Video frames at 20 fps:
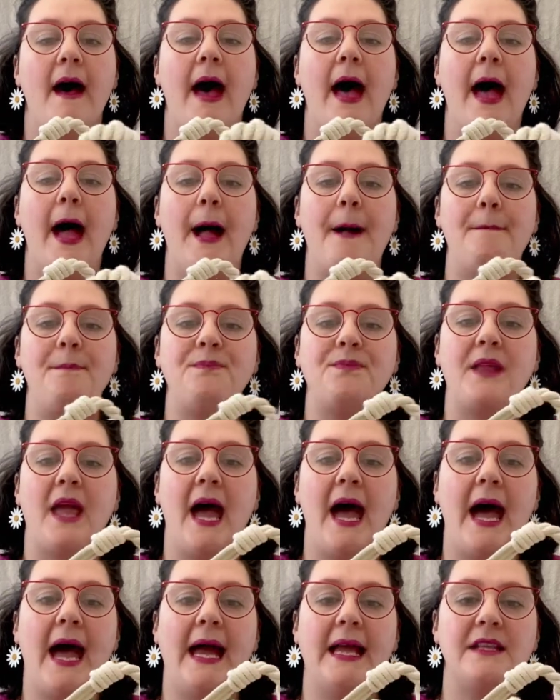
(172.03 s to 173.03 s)

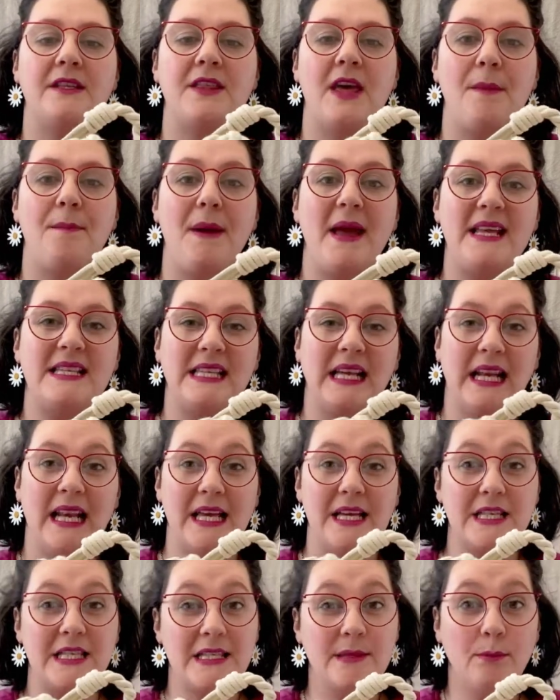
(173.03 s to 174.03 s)
And they're
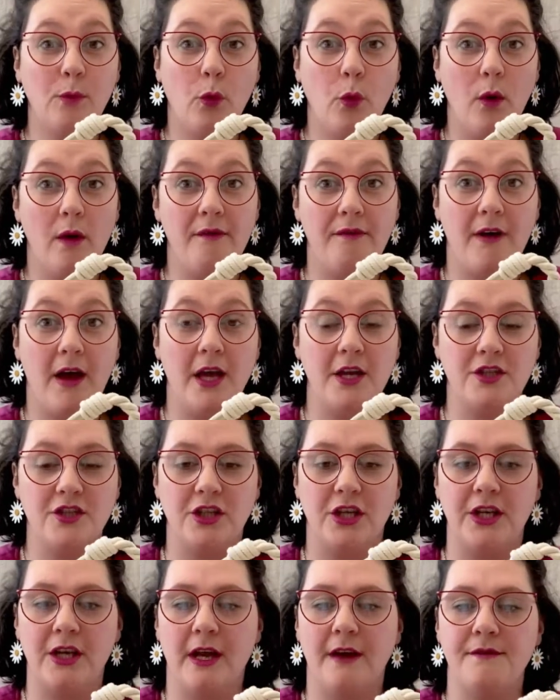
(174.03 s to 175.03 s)
basically a smaller
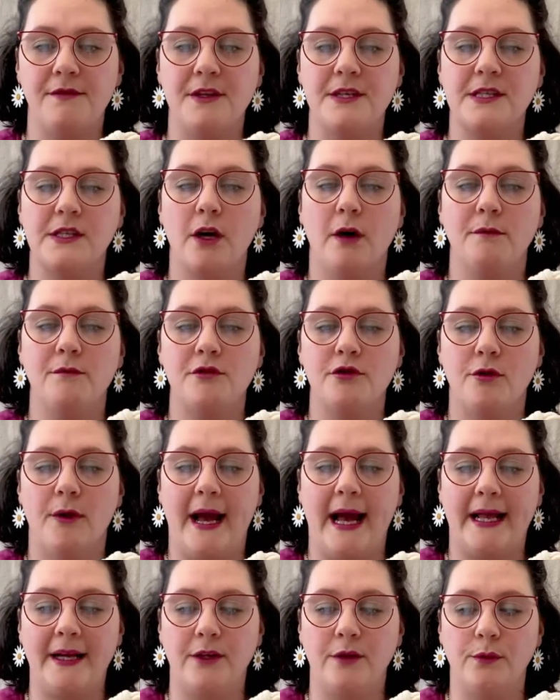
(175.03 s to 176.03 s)
version of the sculptural
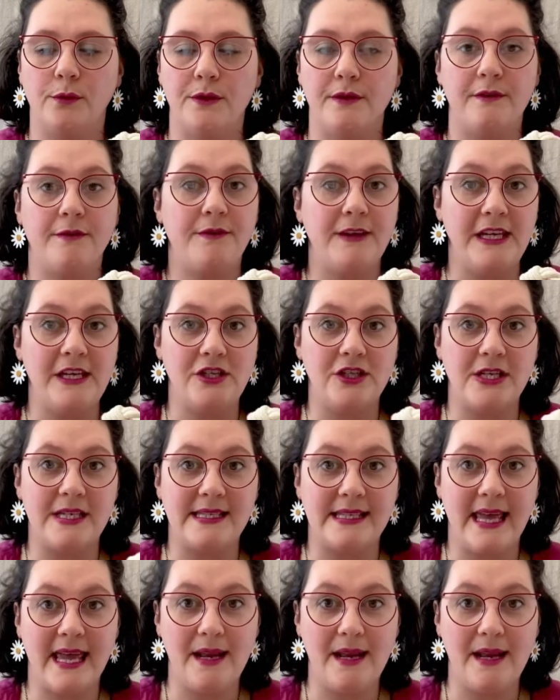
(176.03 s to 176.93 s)
handle that features